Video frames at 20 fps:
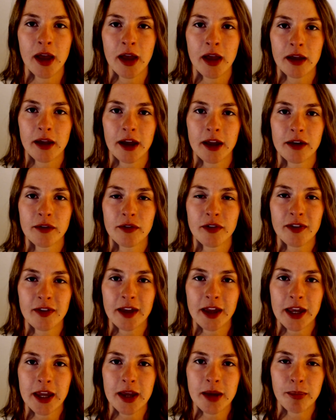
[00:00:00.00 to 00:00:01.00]
kind of
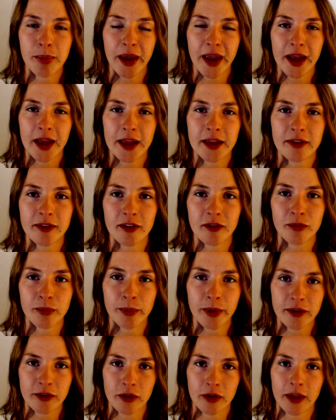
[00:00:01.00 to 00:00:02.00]
skinny bands of
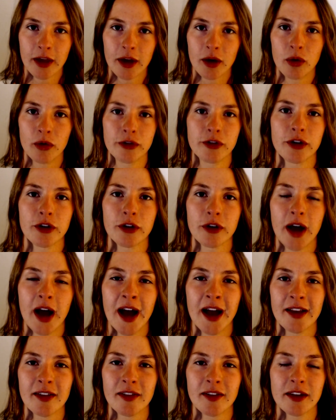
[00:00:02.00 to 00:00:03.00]
muscle that hold your
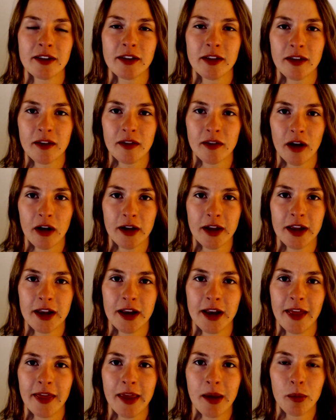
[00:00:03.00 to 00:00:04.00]
eyes into the socket,
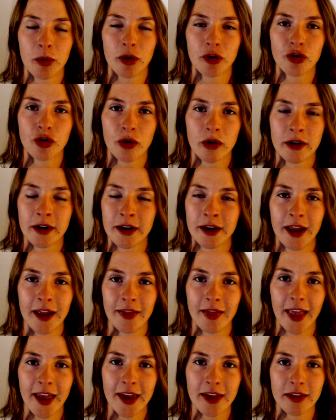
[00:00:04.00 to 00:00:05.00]
and they will shorten and
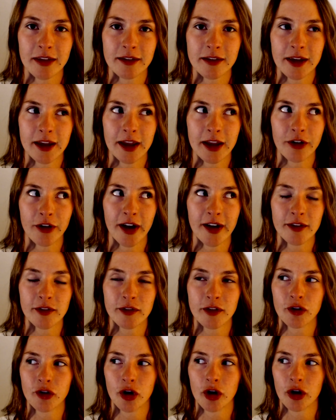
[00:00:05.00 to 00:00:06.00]
lengthen to get your eyes to
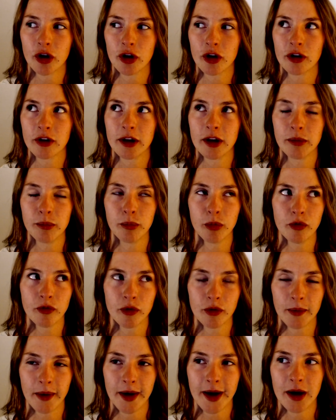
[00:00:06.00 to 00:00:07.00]
turn and move
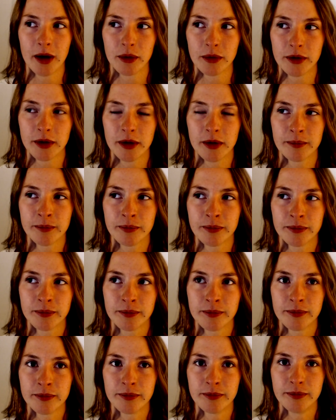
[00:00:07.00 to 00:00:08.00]
around.
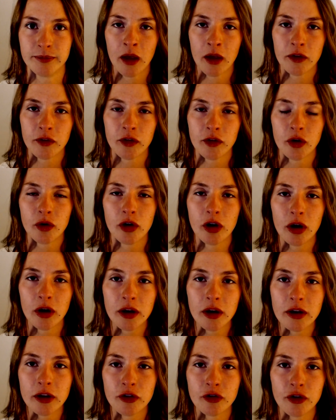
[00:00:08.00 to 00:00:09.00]
So you
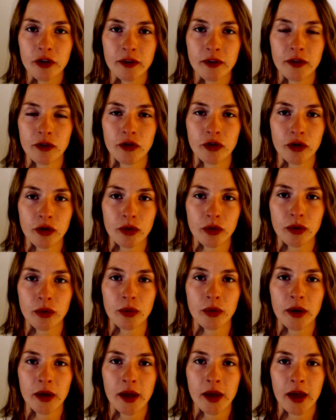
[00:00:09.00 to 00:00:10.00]
could just
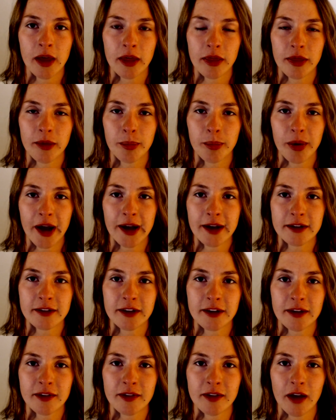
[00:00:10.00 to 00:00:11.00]
do the
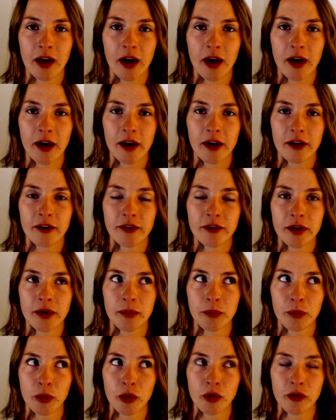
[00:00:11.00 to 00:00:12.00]
practice of
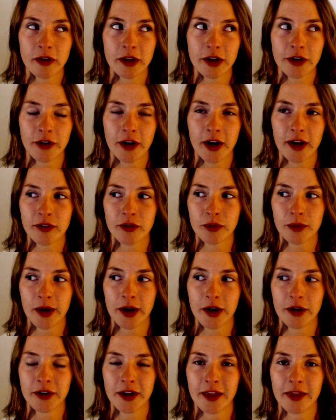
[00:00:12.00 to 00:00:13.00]
moving your eyes
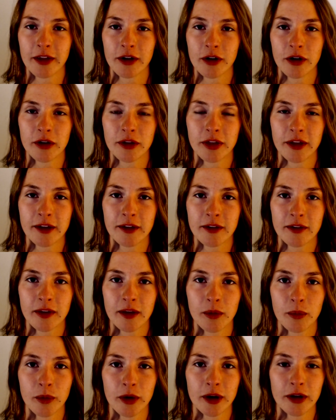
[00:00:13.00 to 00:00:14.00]
around, and there are things that
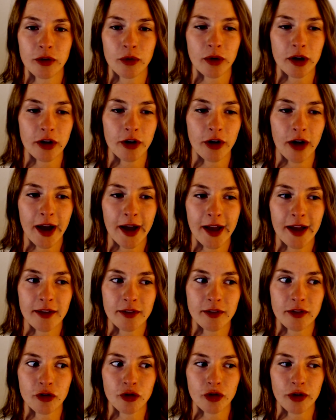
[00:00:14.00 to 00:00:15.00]
where your eye has
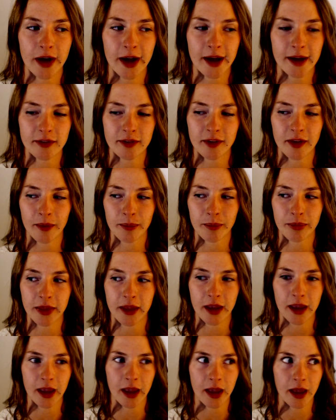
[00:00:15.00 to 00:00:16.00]
to track
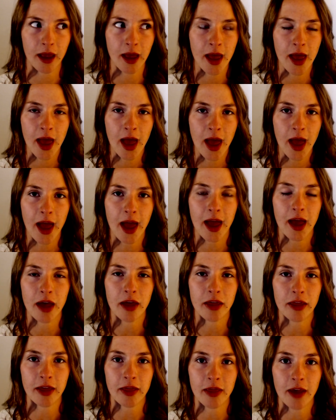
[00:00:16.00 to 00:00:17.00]
something
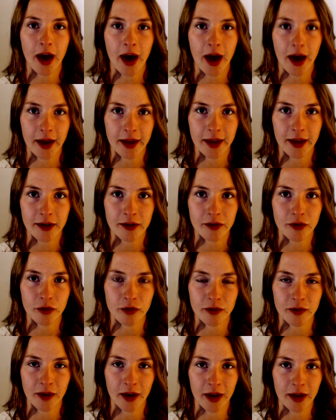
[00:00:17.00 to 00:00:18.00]
in the eye
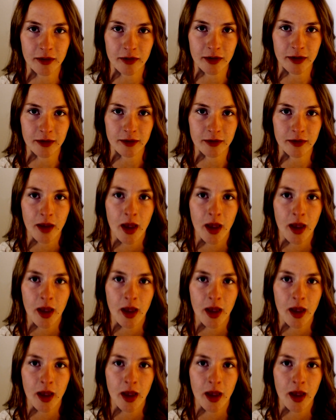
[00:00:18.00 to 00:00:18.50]
exercises.